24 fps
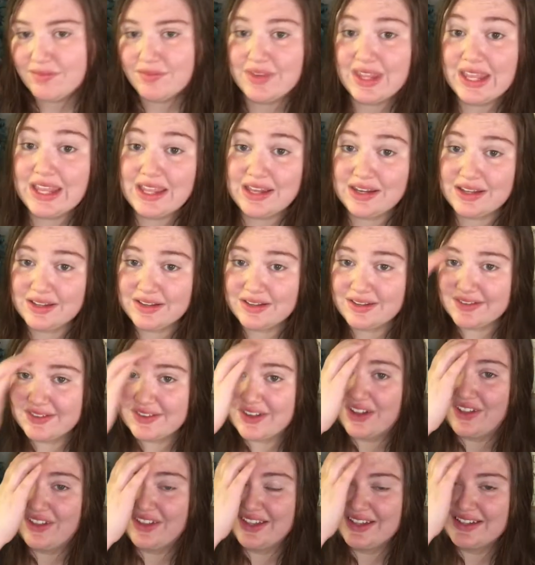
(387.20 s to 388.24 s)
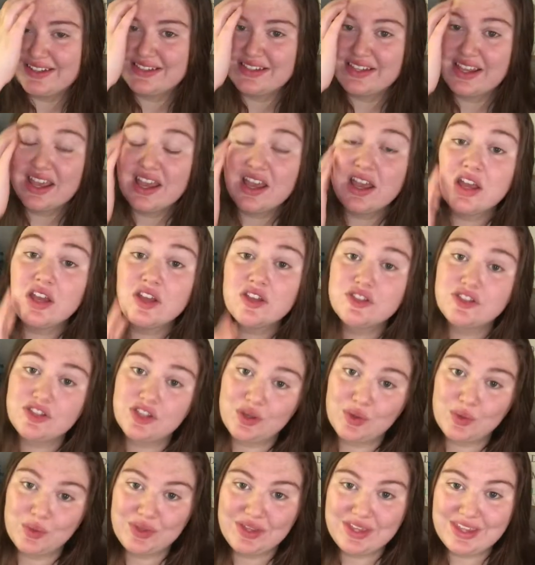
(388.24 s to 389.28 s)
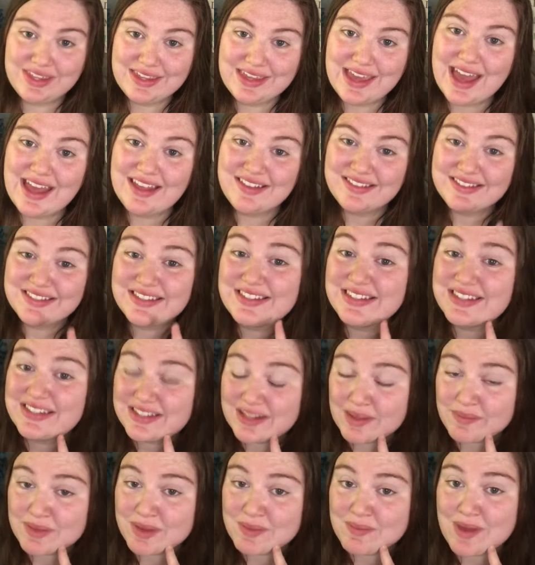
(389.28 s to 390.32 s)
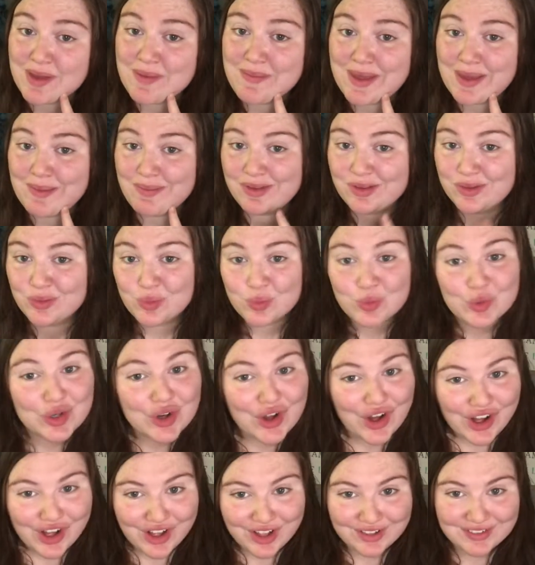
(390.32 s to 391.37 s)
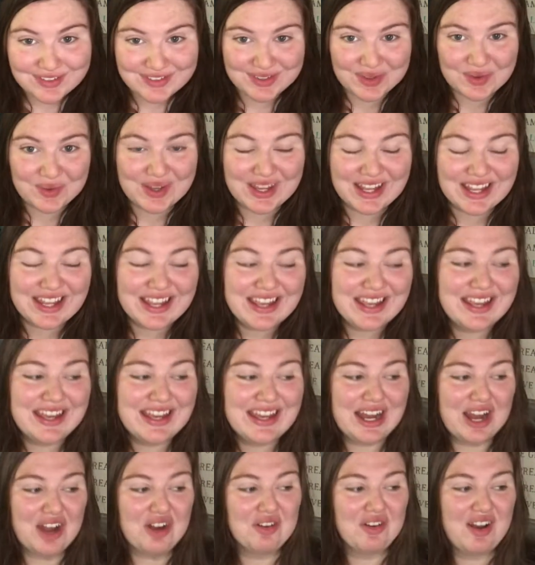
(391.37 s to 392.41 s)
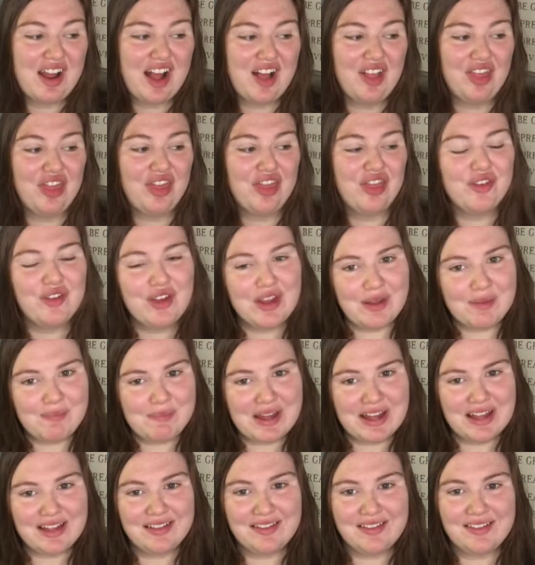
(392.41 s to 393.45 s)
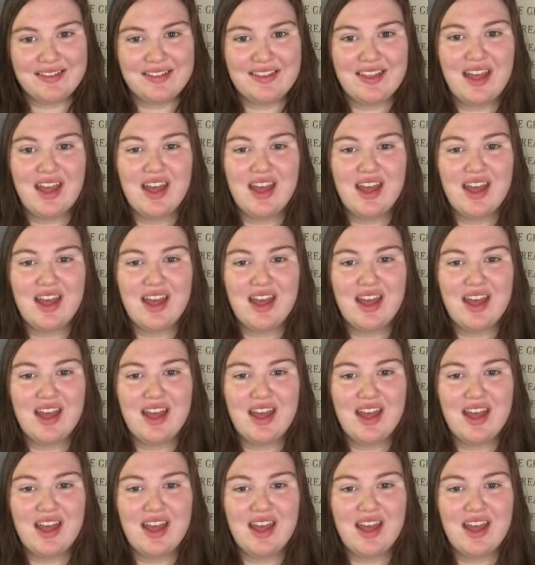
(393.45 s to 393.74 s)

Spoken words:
Eating solids. So yes, this is something my babies were all doing. Around 4 months,